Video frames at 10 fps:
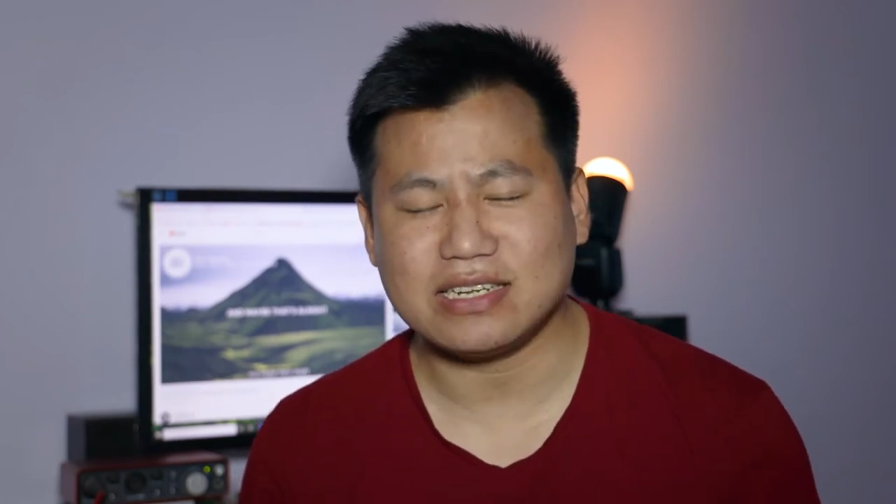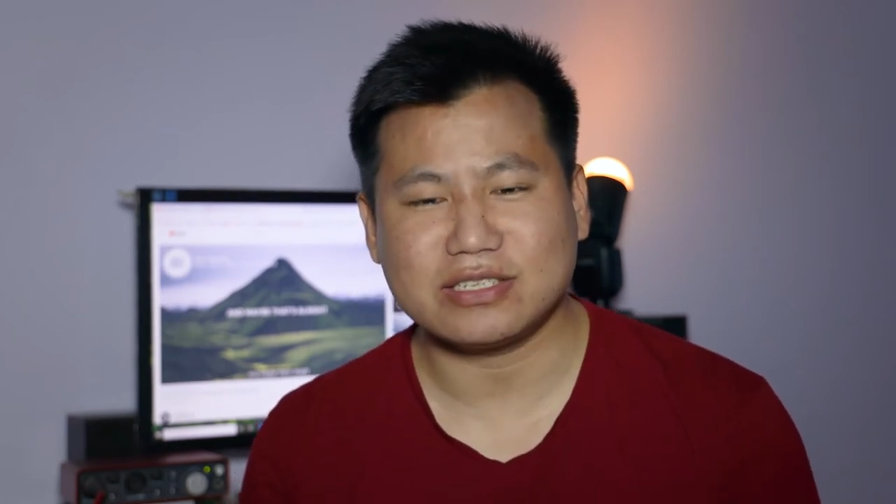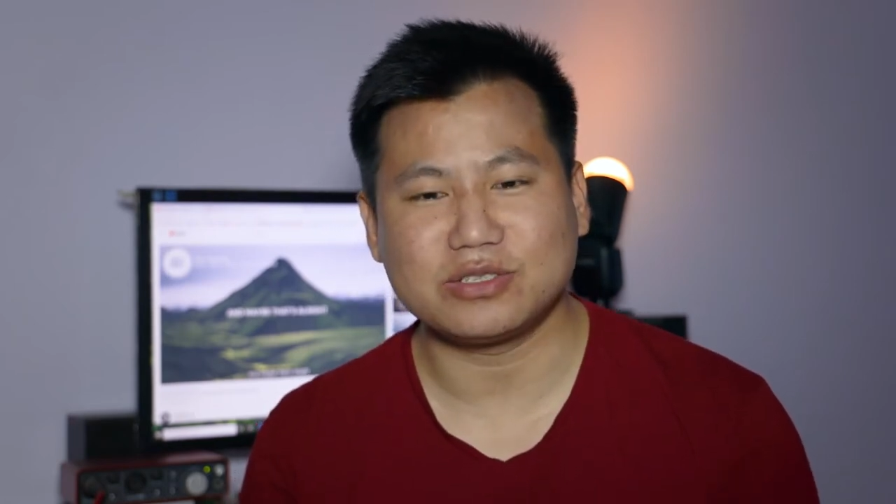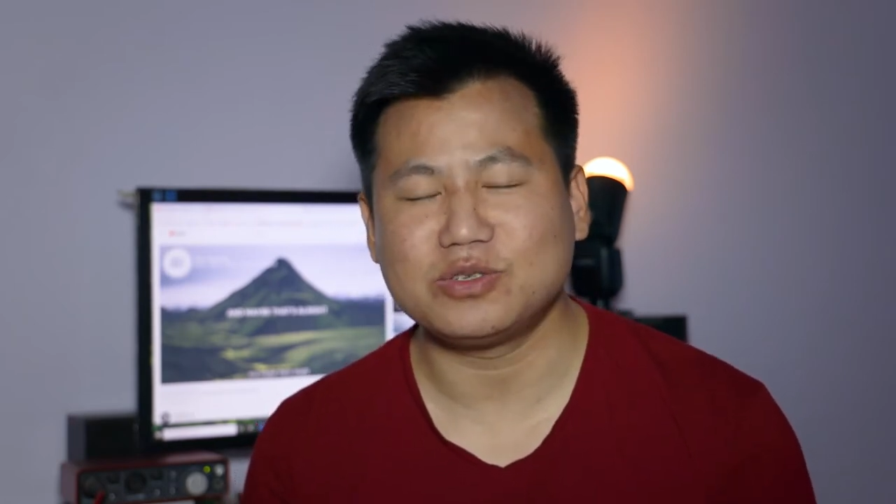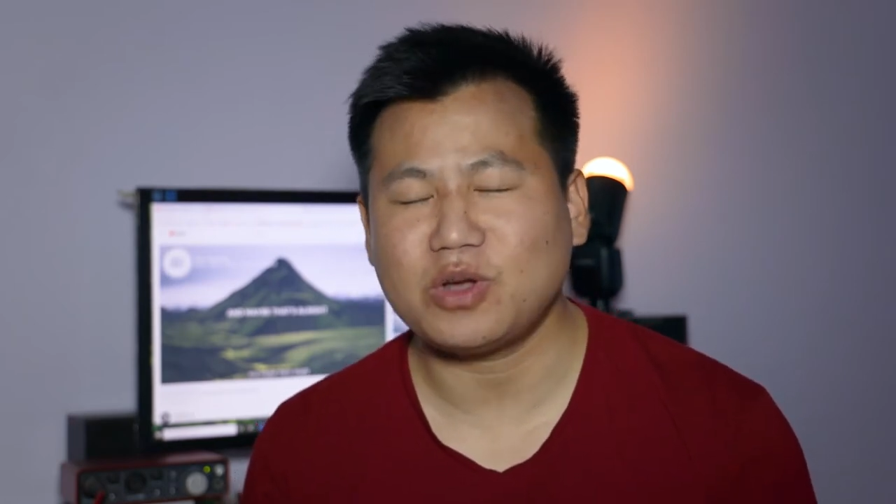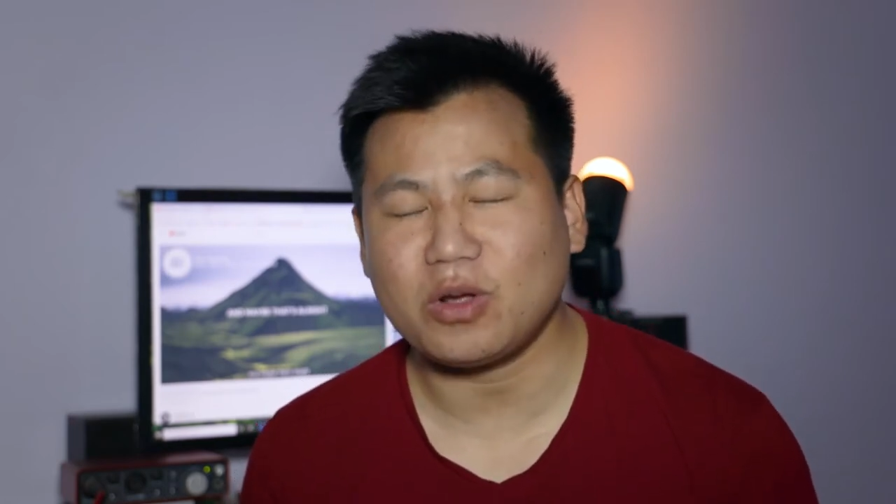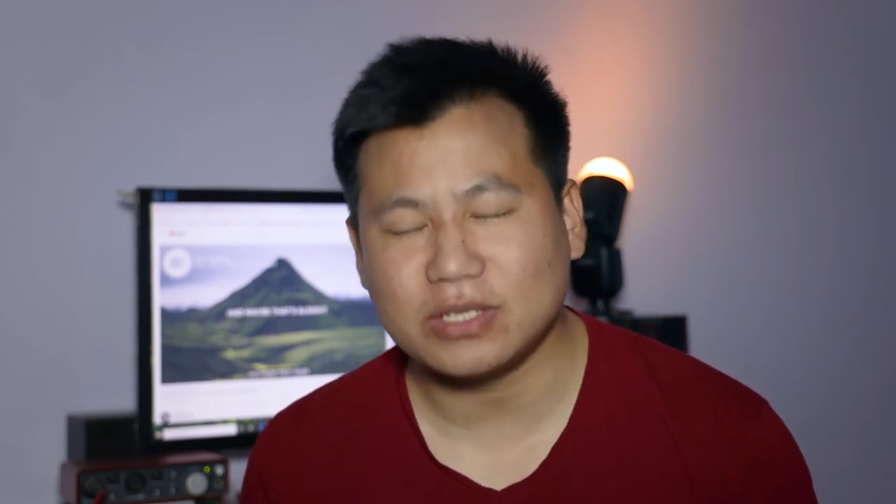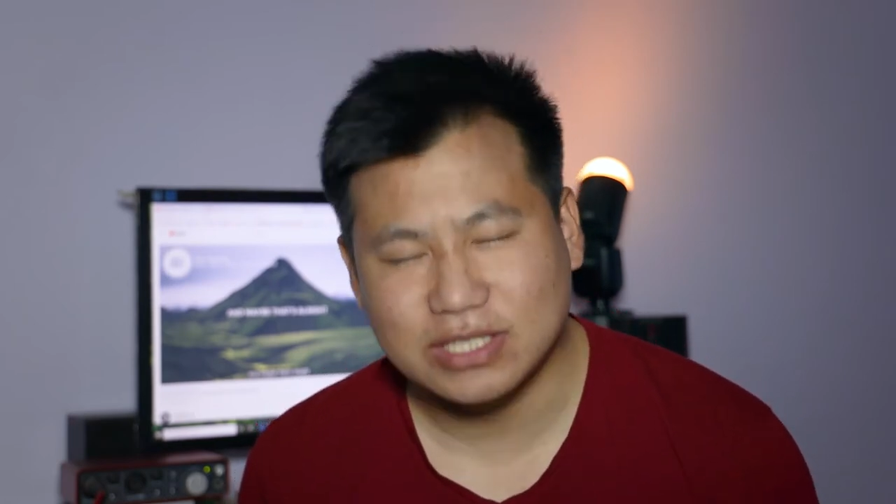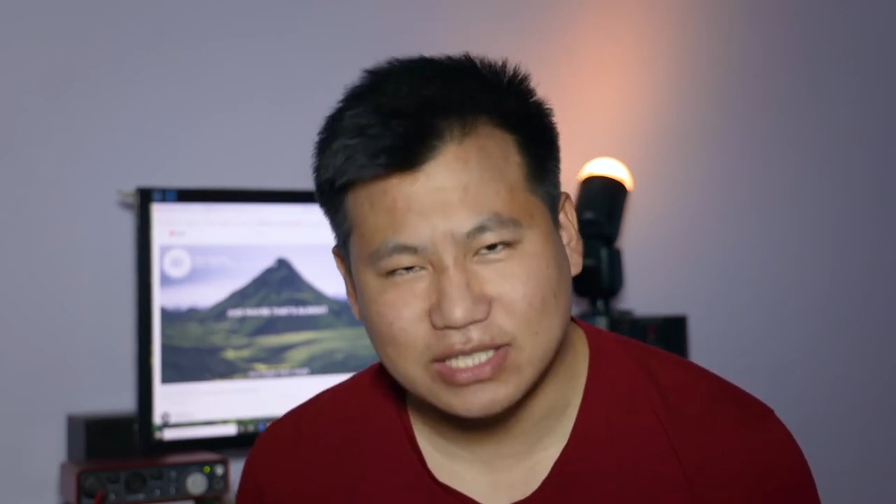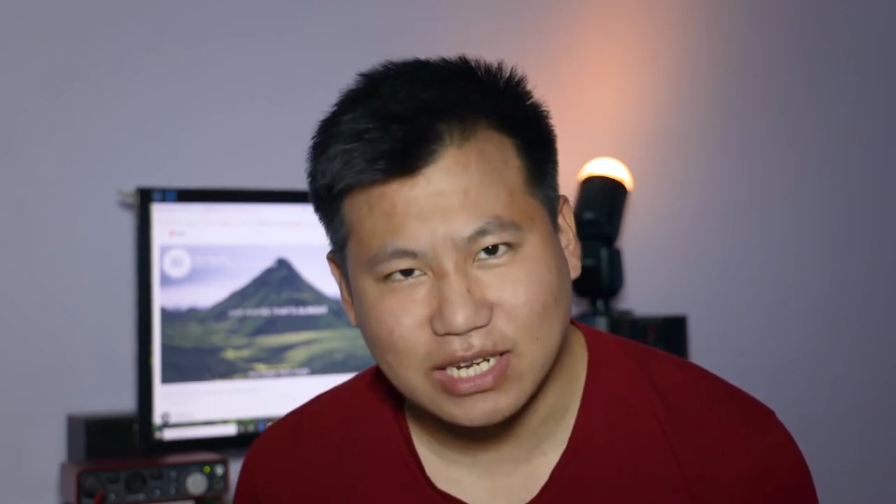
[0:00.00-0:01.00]
It's
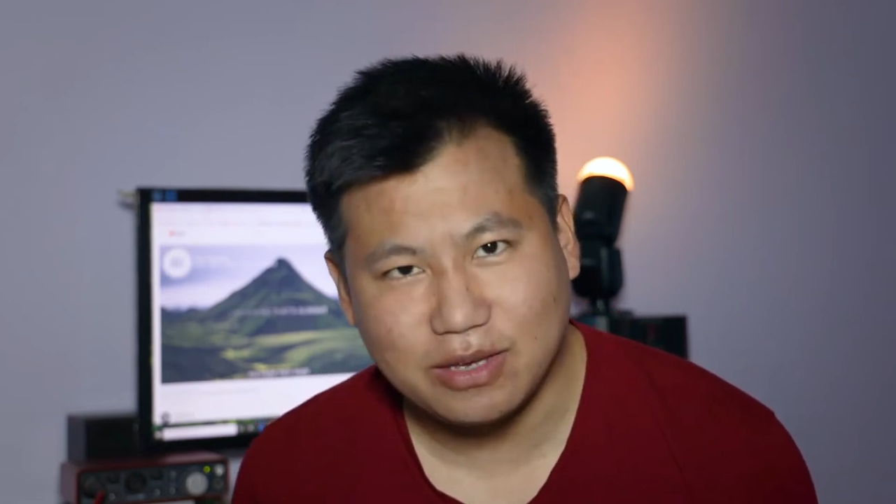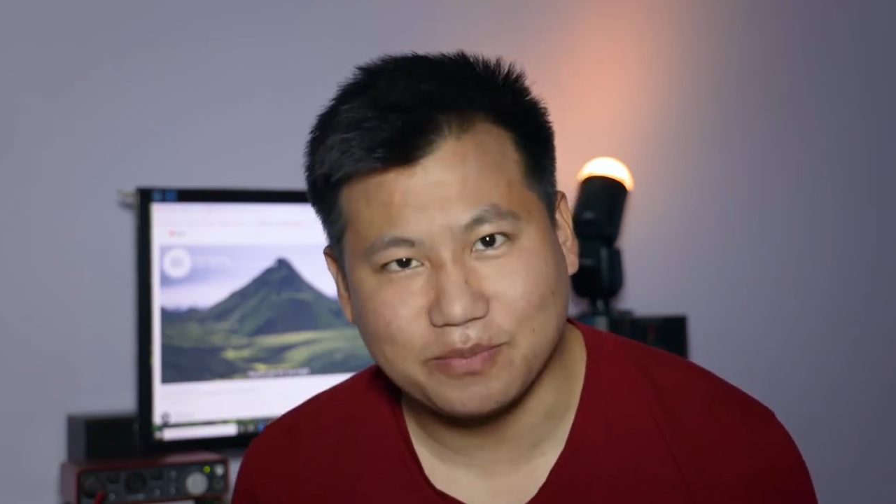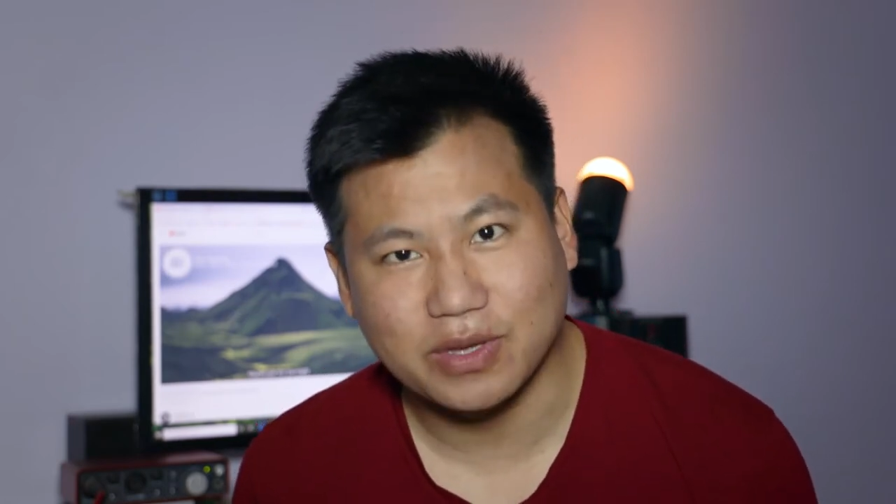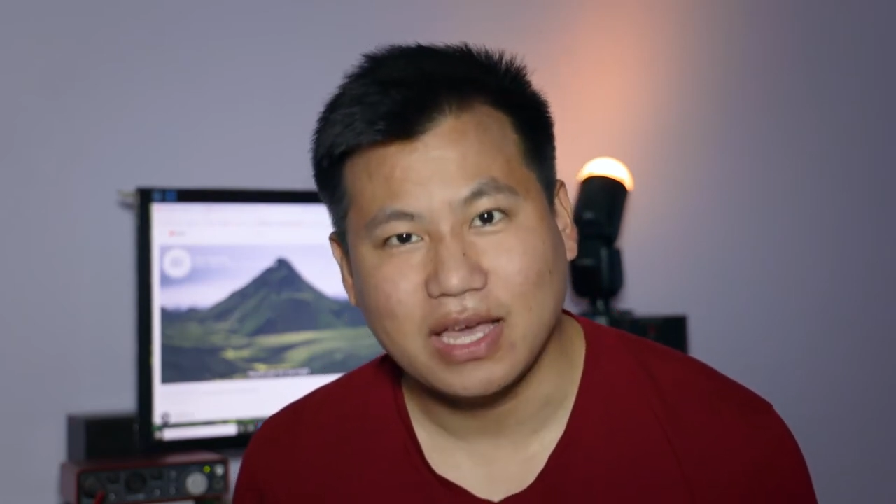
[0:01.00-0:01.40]
not cheap,